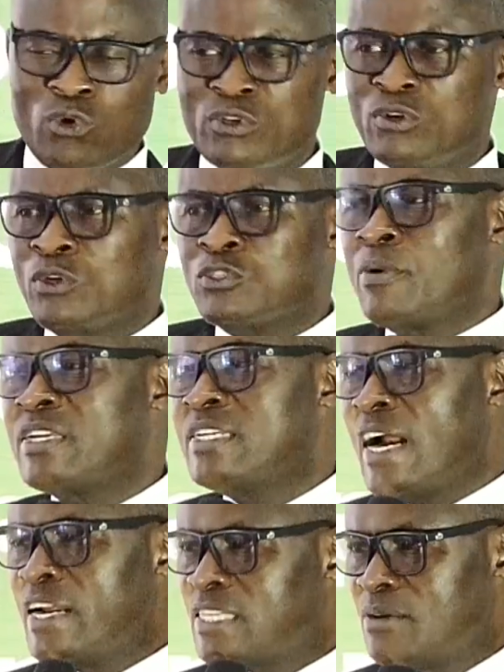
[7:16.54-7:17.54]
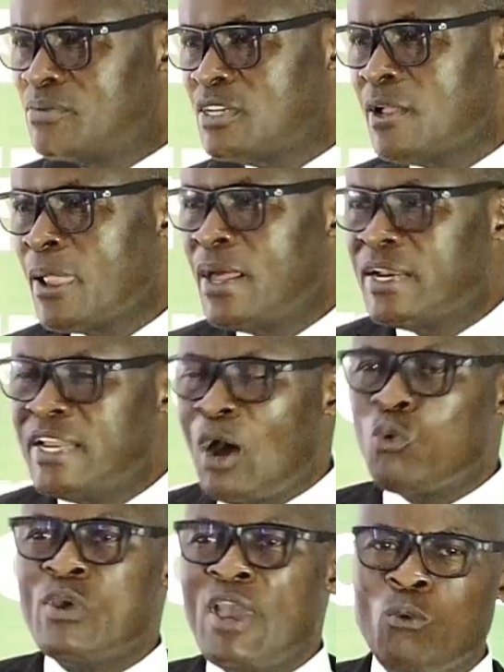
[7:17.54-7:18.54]
not some of the narratives that
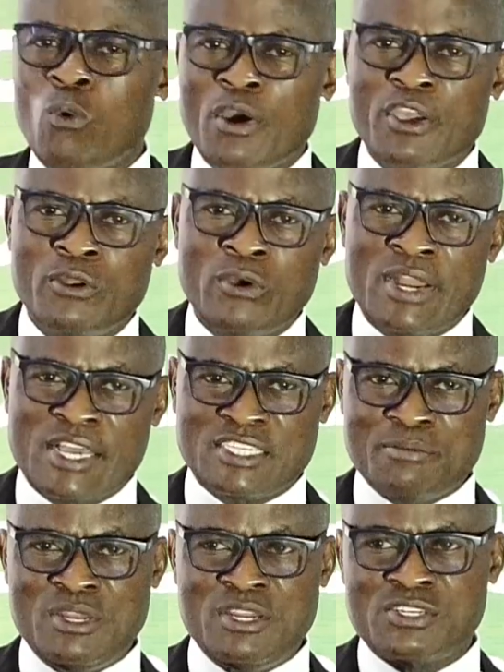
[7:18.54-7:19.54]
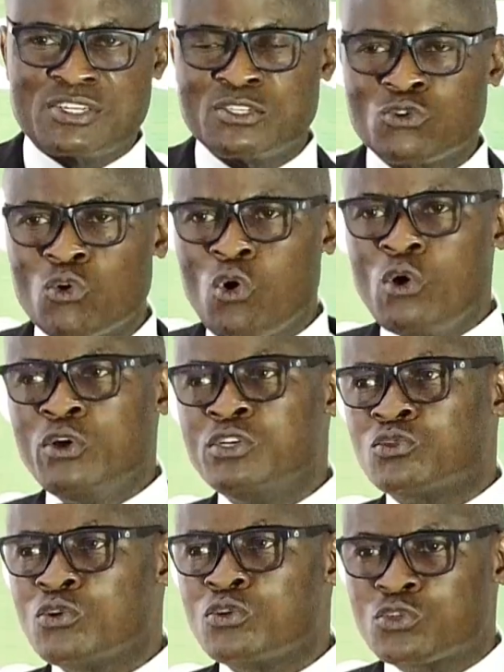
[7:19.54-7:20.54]
we are working on as a ministry, to go
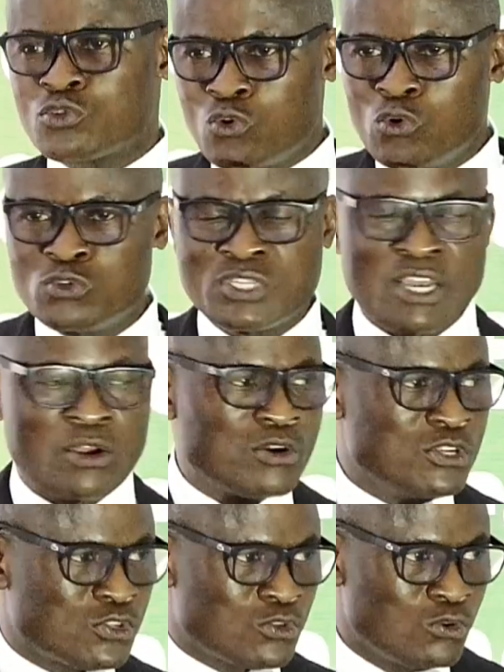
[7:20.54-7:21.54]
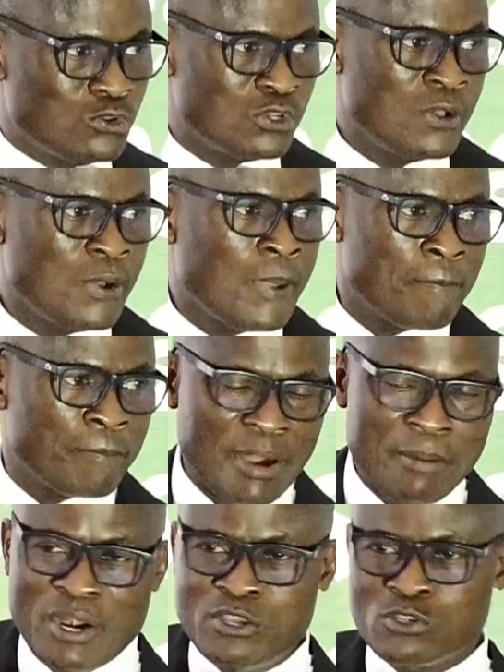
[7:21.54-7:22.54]
into schools, secondary schools,
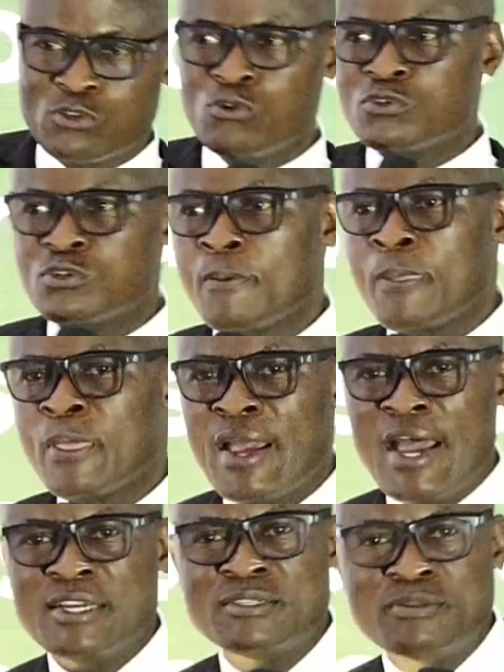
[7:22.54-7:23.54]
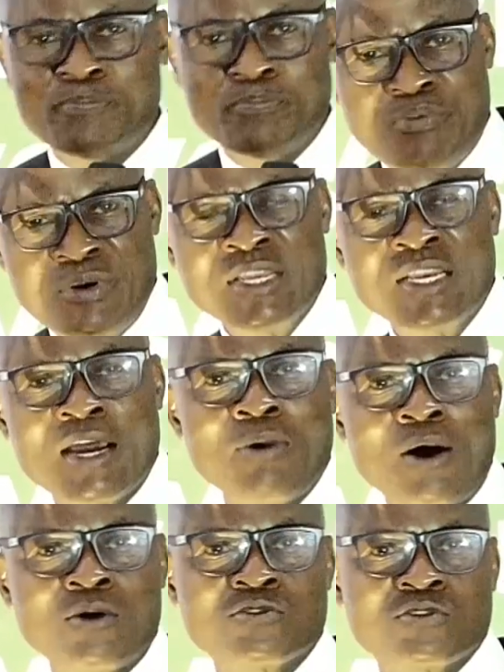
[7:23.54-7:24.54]
primary schools, and bring
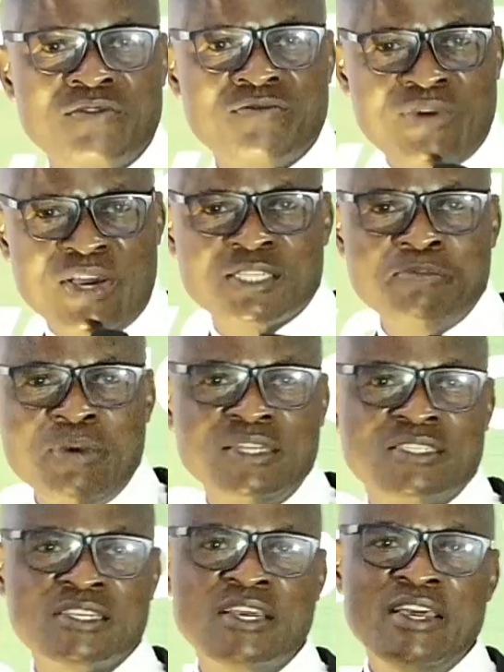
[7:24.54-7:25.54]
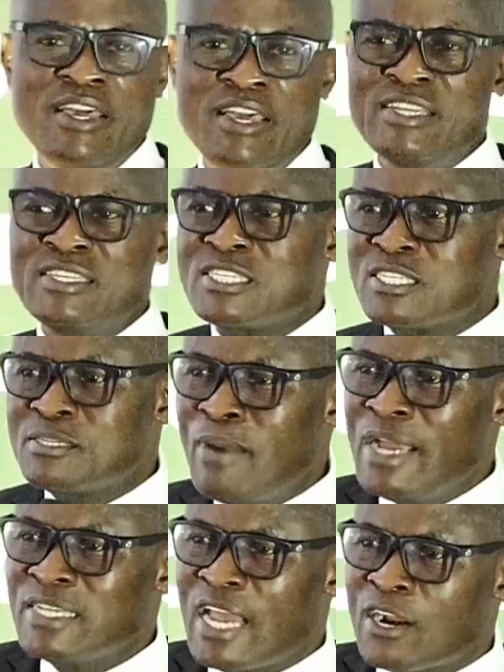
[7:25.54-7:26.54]
about investment in
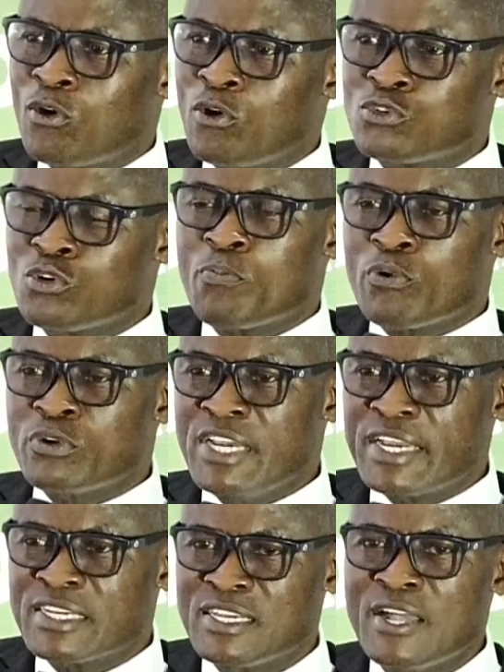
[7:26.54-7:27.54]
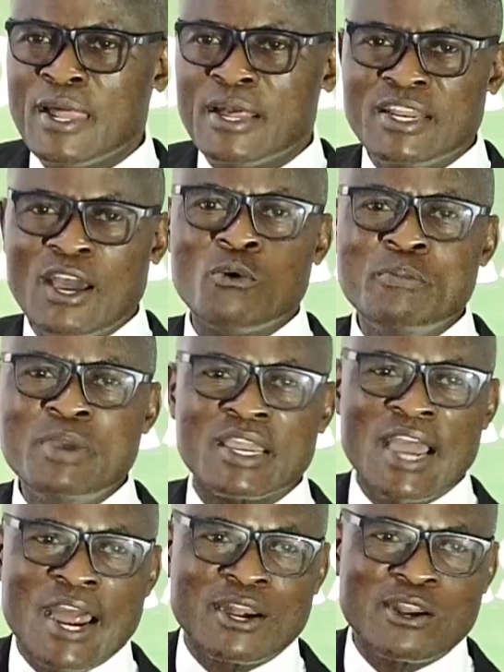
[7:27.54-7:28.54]
smart agricultural projects that will make
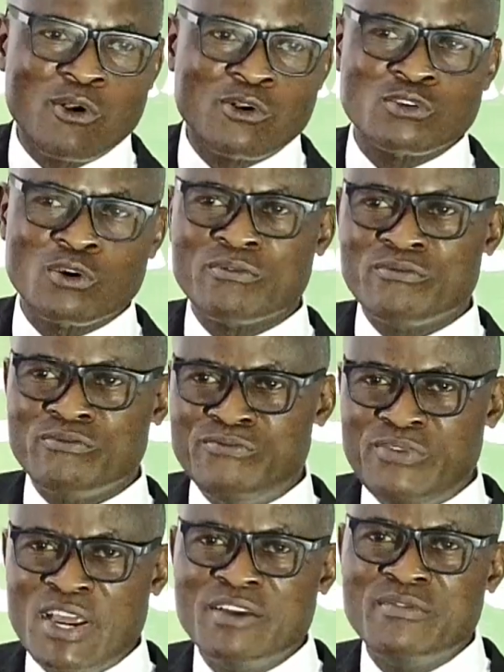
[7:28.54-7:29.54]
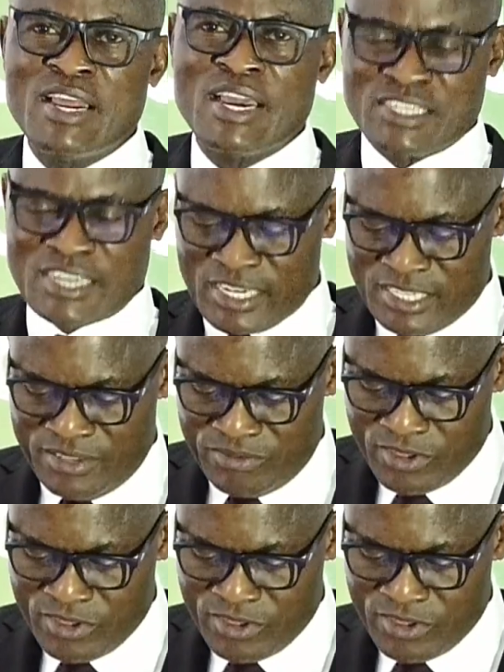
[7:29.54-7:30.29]
agriculture very, very attractive